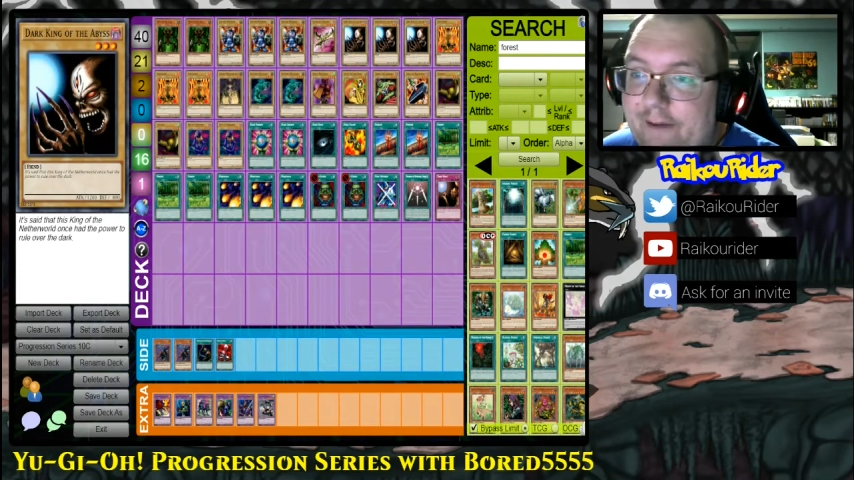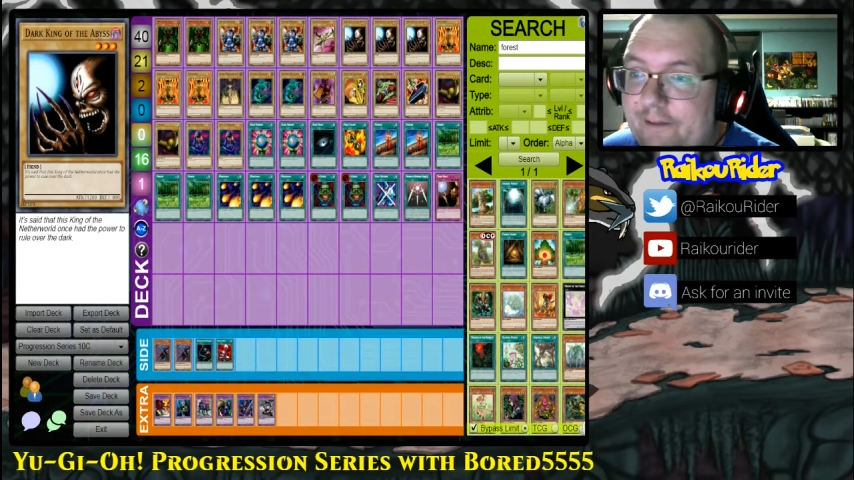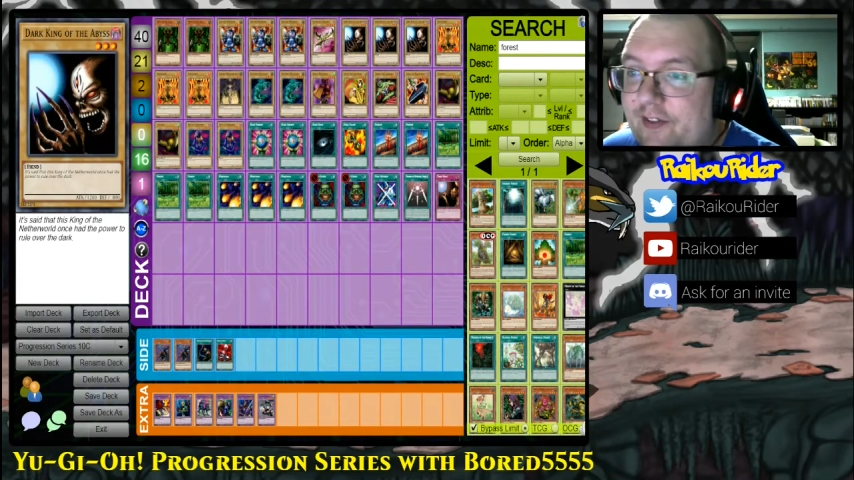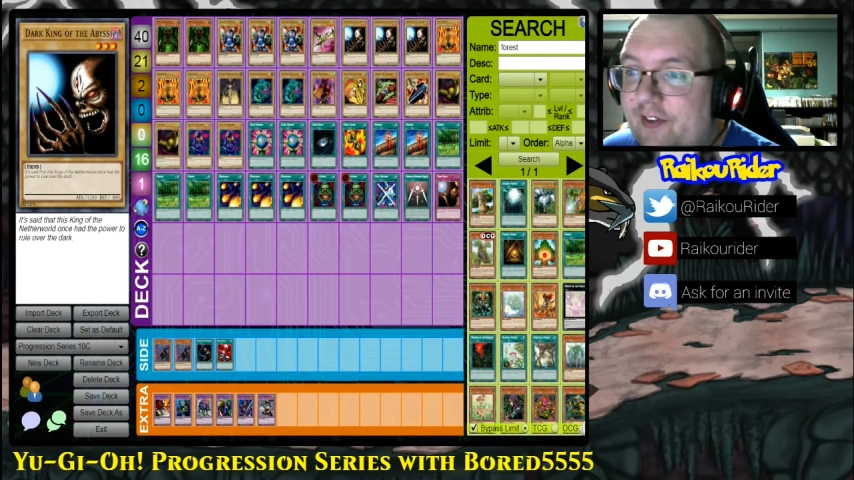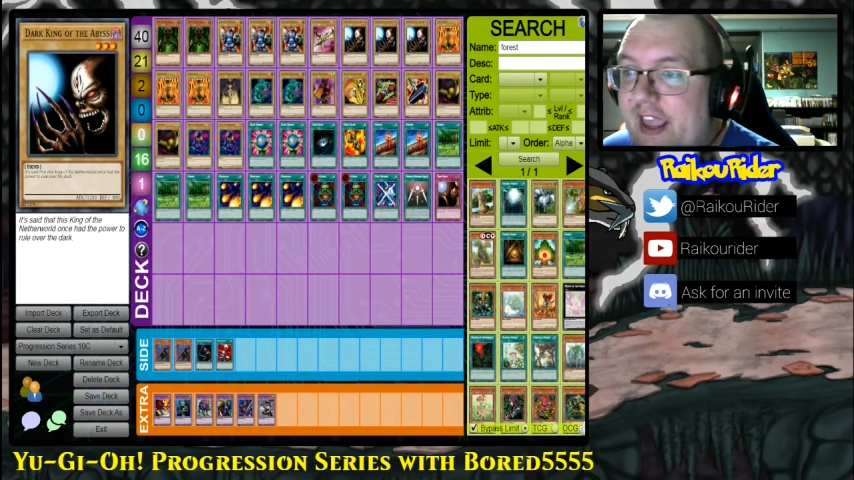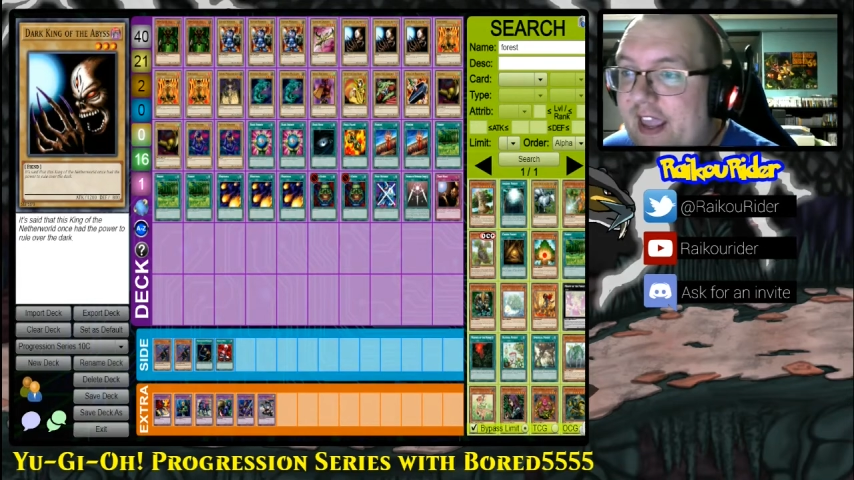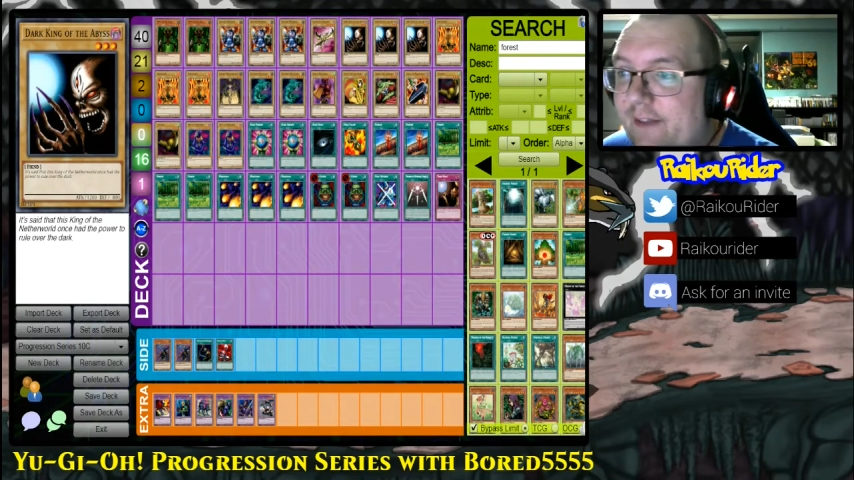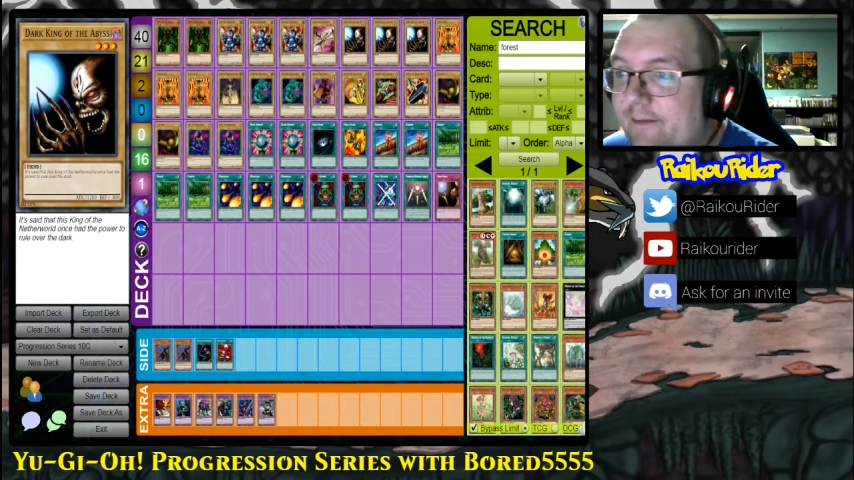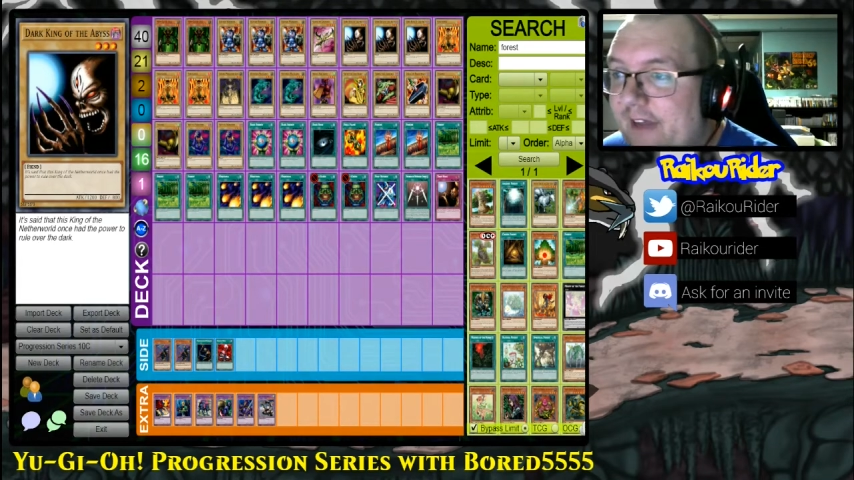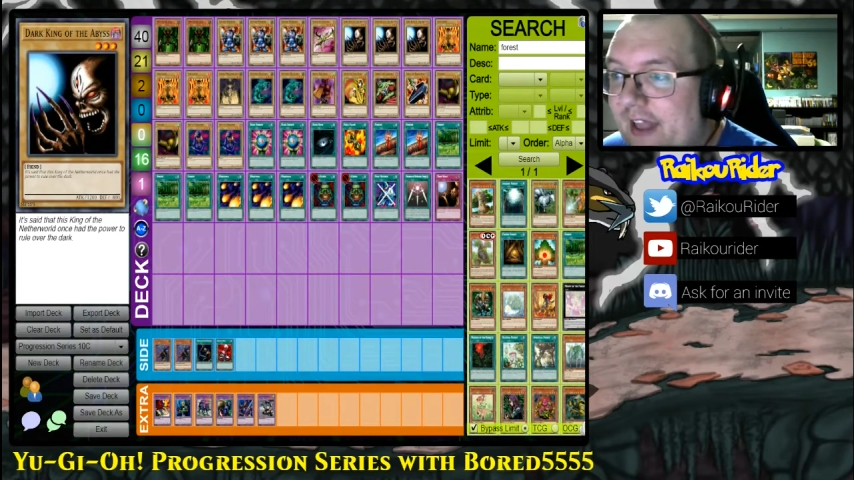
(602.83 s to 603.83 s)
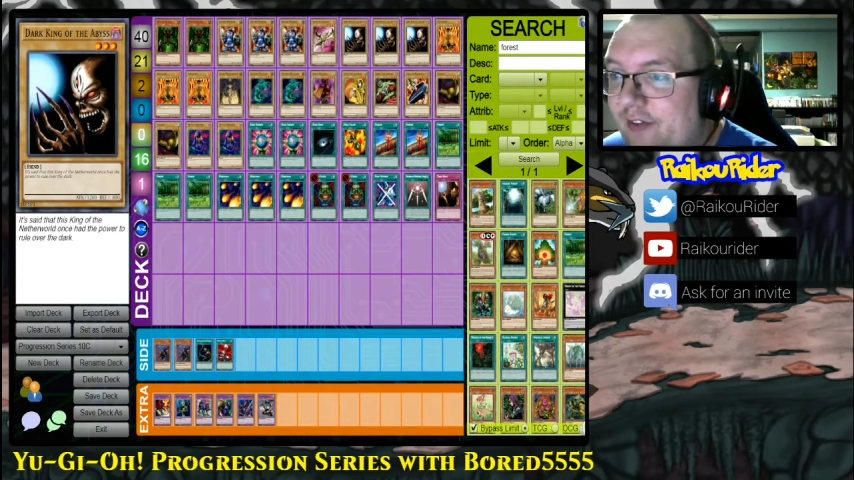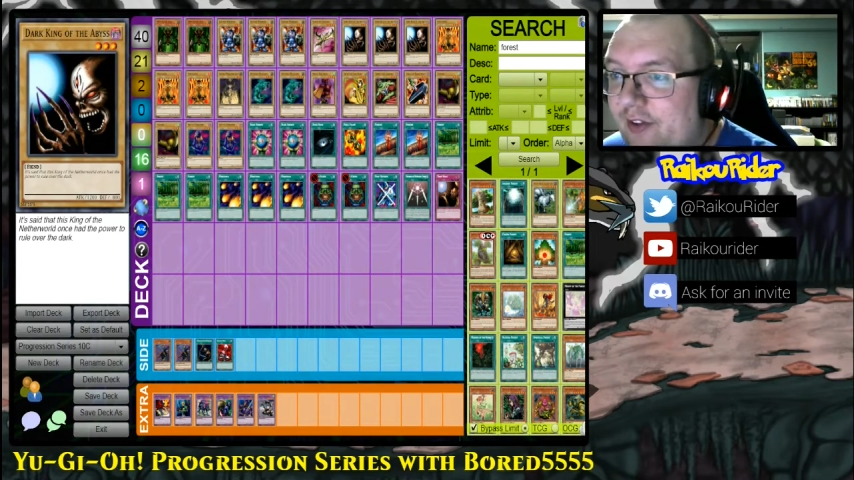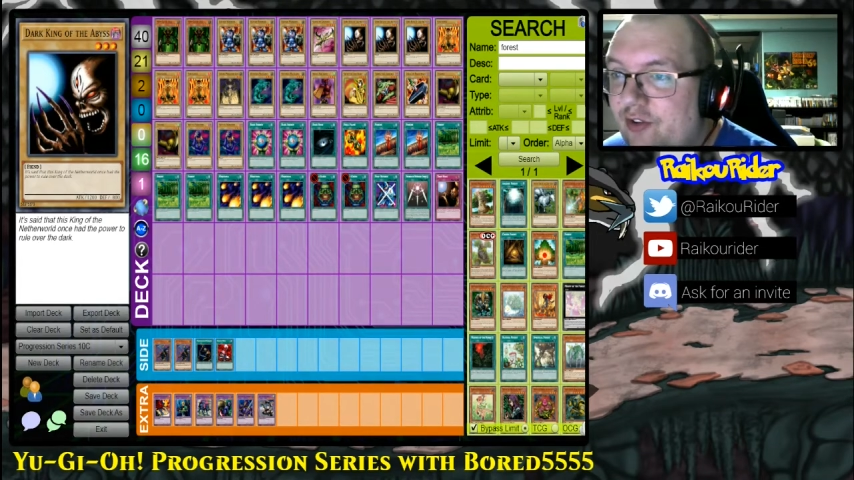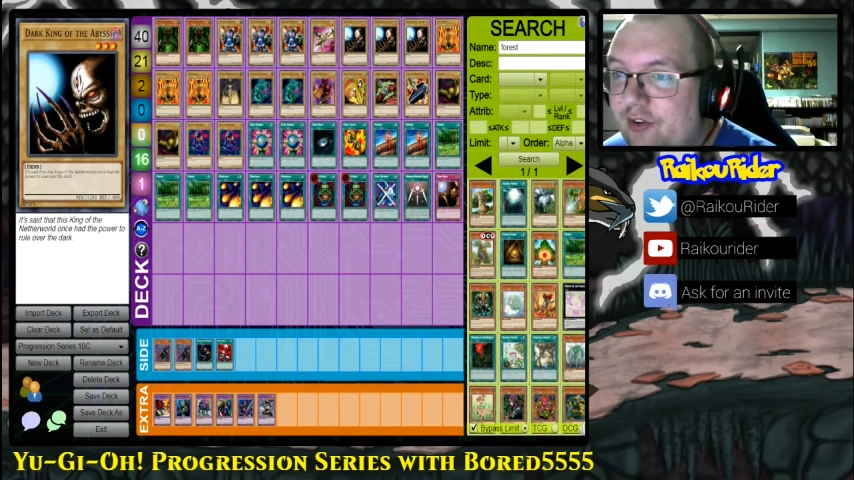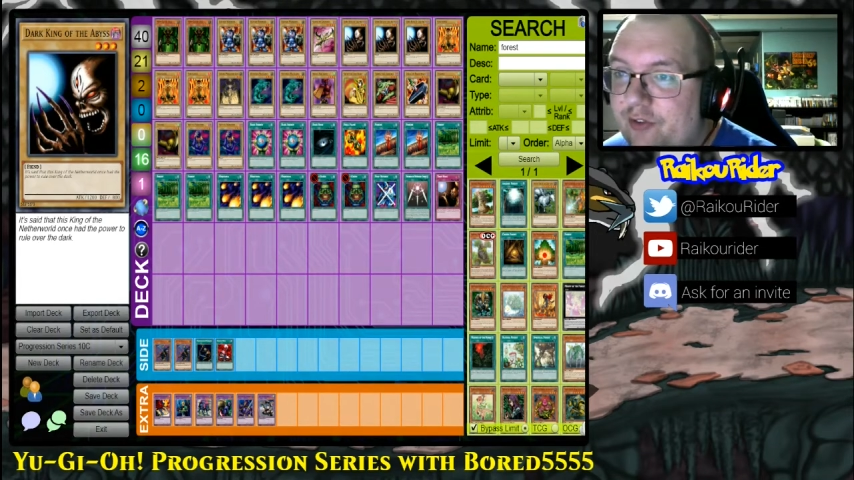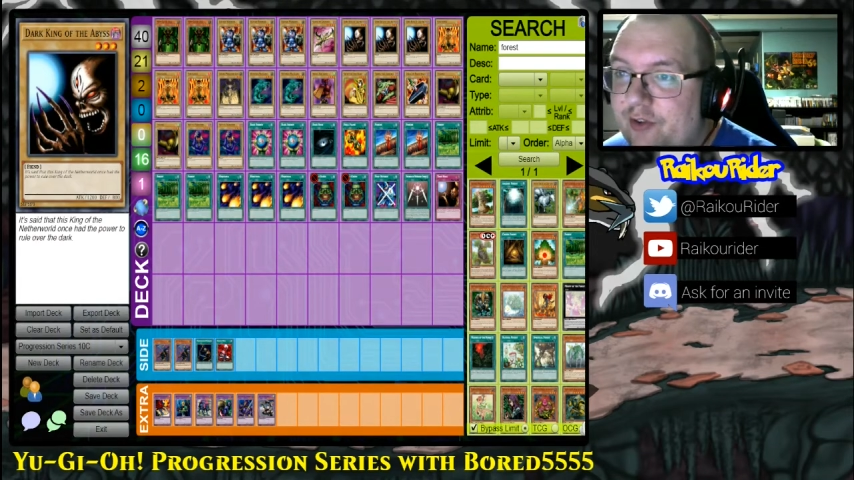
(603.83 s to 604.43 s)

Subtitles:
to take advantage of